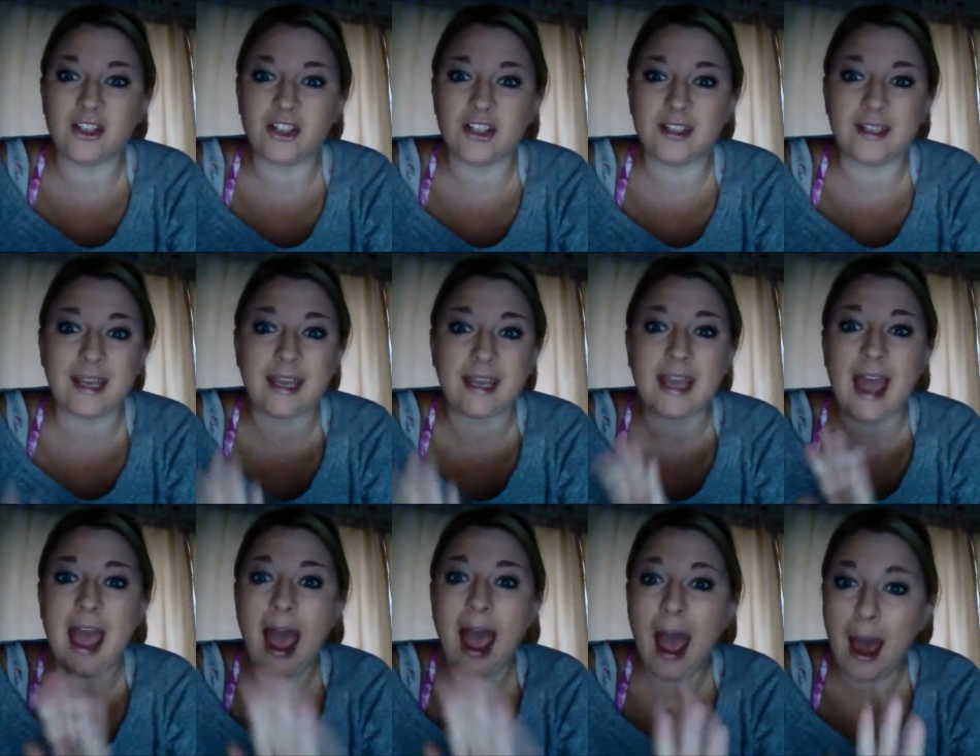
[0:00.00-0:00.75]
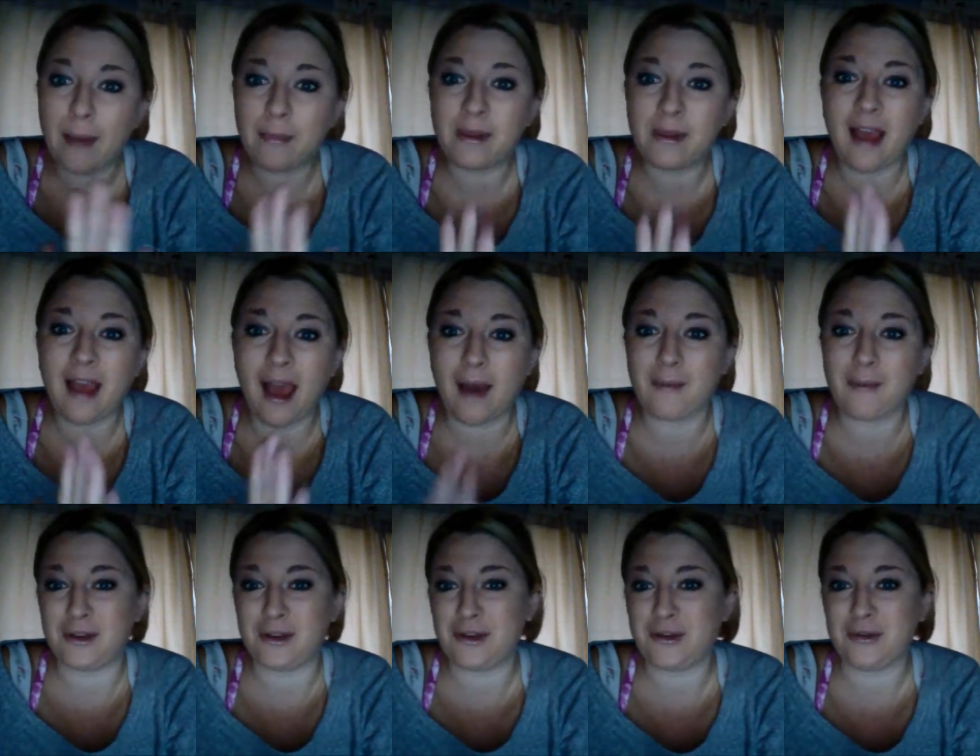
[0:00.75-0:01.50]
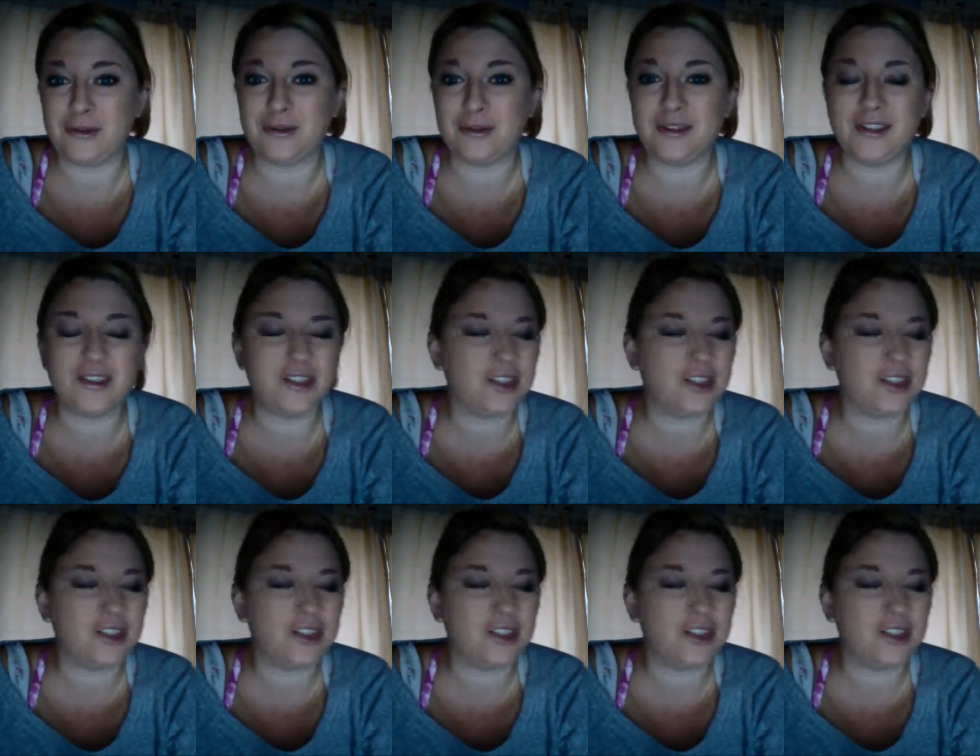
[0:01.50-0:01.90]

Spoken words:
She's like, happy news.